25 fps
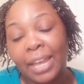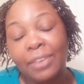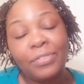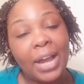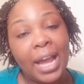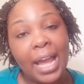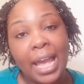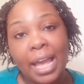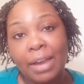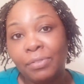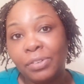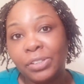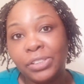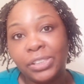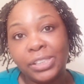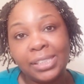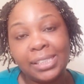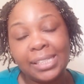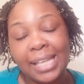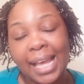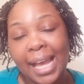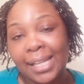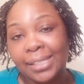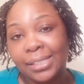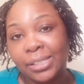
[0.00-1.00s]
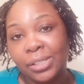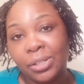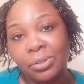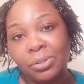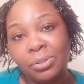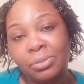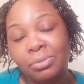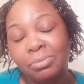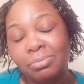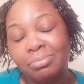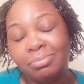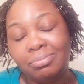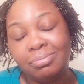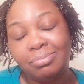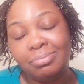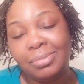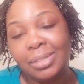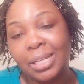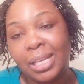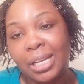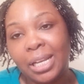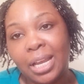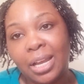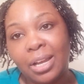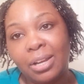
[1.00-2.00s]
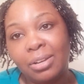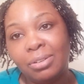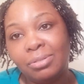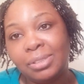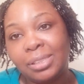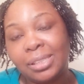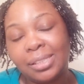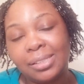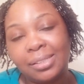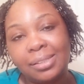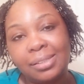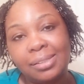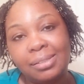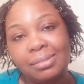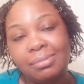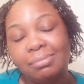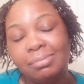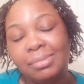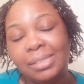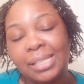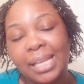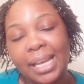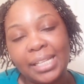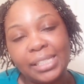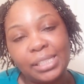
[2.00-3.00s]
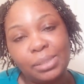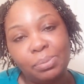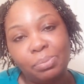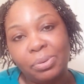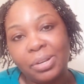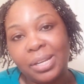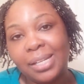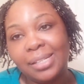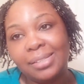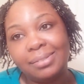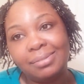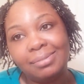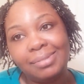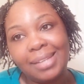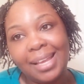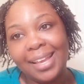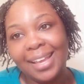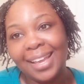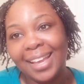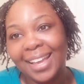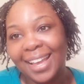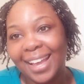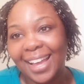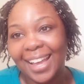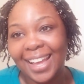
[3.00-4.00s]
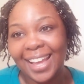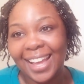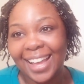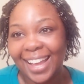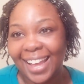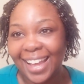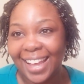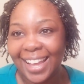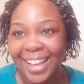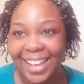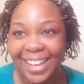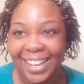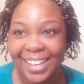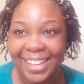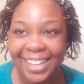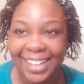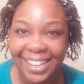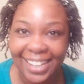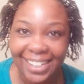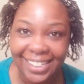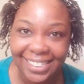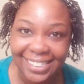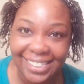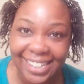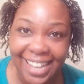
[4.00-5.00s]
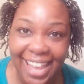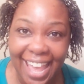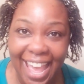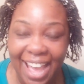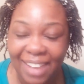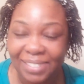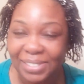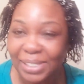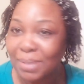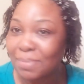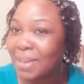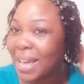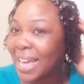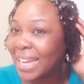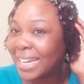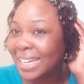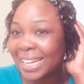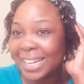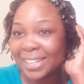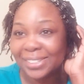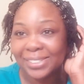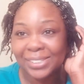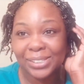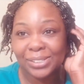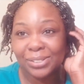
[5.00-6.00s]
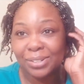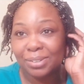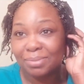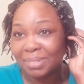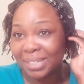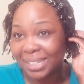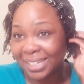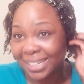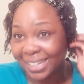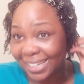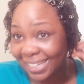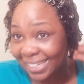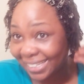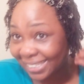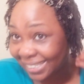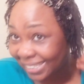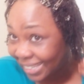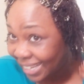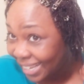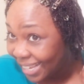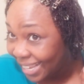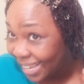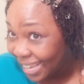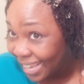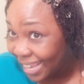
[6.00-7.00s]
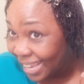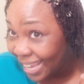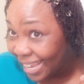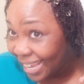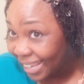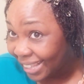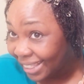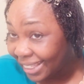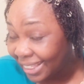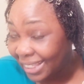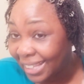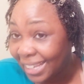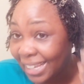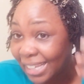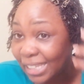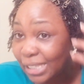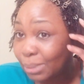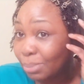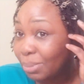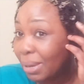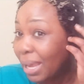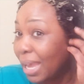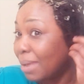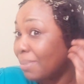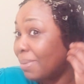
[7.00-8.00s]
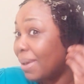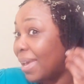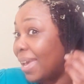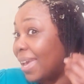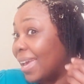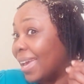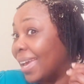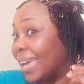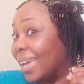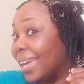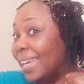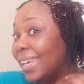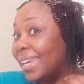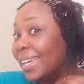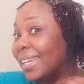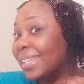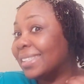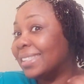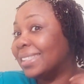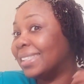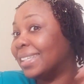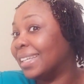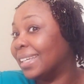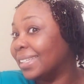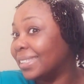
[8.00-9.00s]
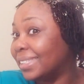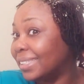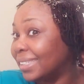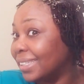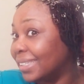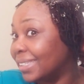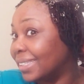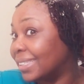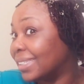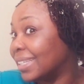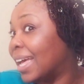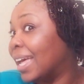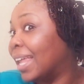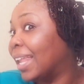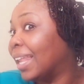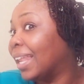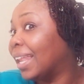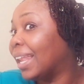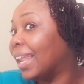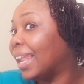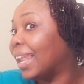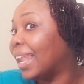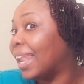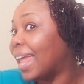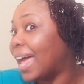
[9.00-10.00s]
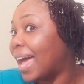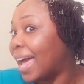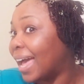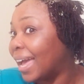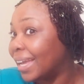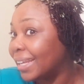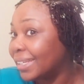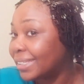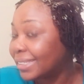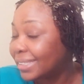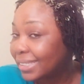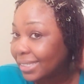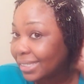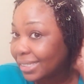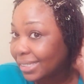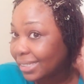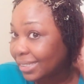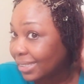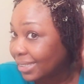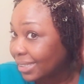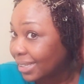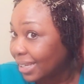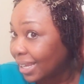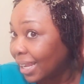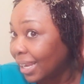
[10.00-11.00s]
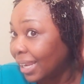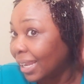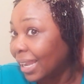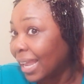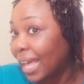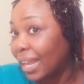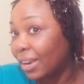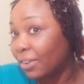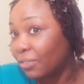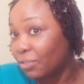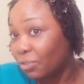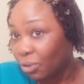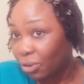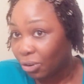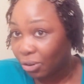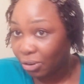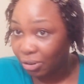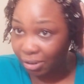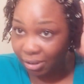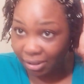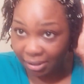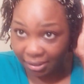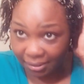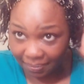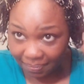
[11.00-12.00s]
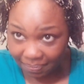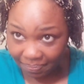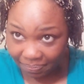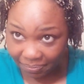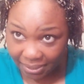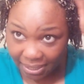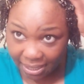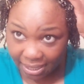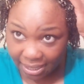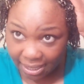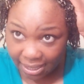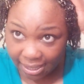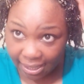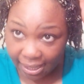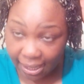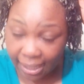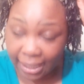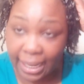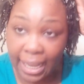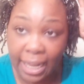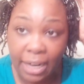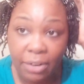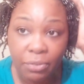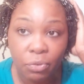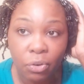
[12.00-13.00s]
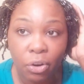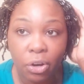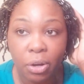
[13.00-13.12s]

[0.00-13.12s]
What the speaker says: if I ever just got so, you know, just desperate to have somebody else do it, because this baby this is a lot of work. But